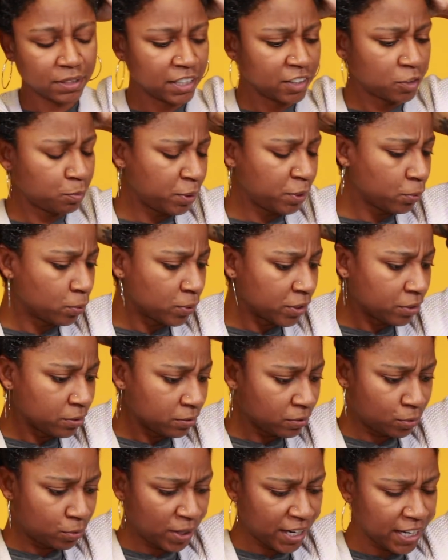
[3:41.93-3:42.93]
let's be
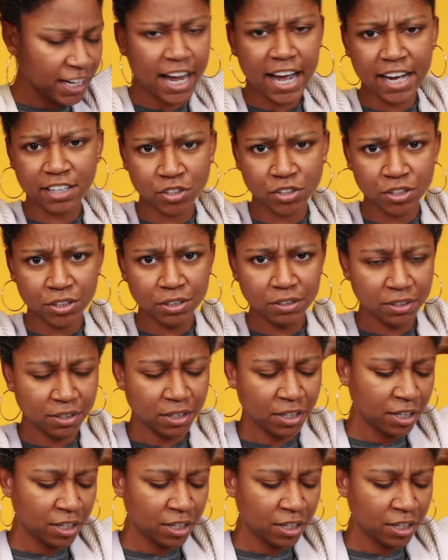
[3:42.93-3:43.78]
real, great actor.